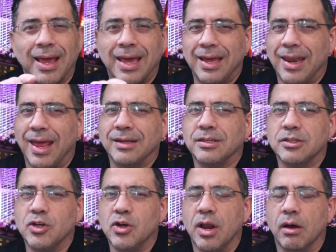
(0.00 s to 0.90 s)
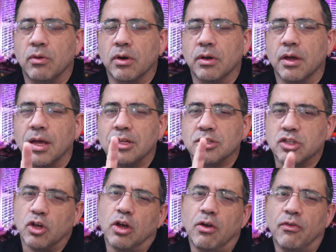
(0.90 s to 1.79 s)
Connect it to your network,
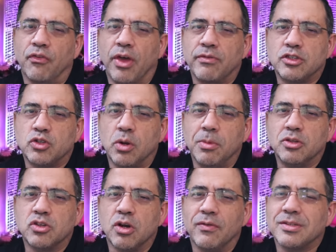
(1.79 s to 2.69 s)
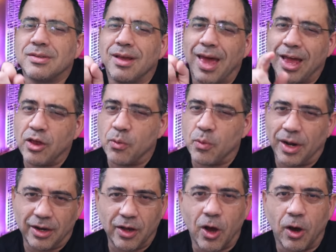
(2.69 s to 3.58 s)
install your favorite streaming service, and you're
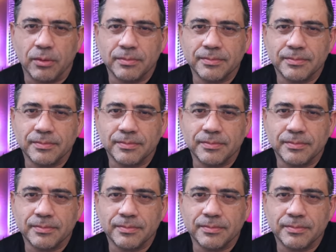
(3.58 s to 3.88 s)
ready to go.